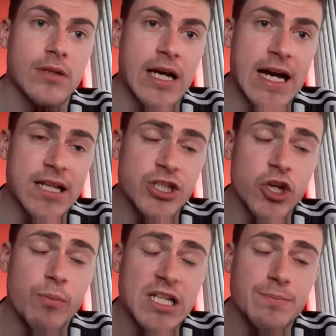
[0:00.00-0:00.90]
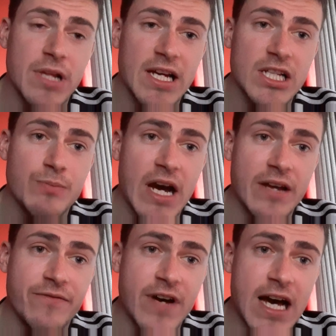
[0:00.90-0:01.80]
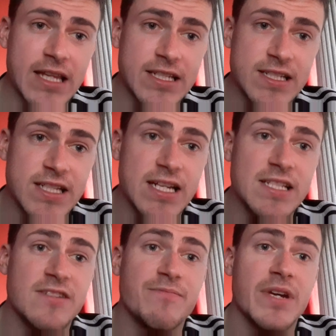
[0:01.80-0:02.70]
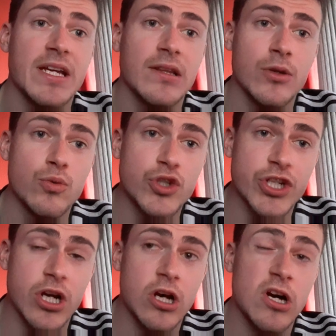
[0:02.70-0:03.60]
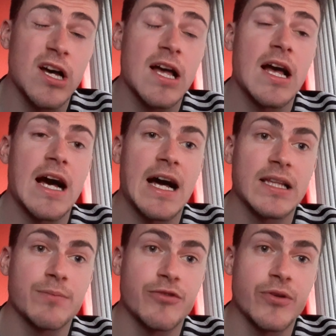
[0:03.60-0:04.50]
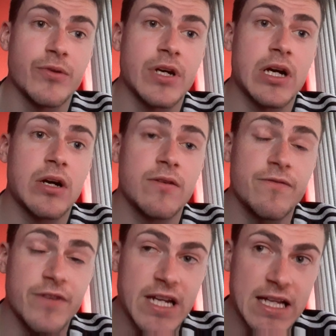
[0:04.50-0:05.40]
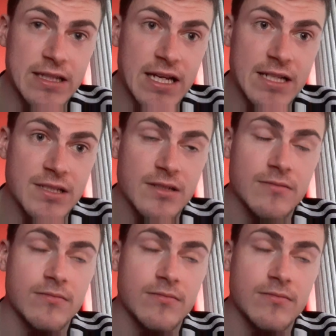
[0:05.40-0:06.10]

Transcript: Our two best players by far this season have been Luke Shaw and Bruno Fernandes.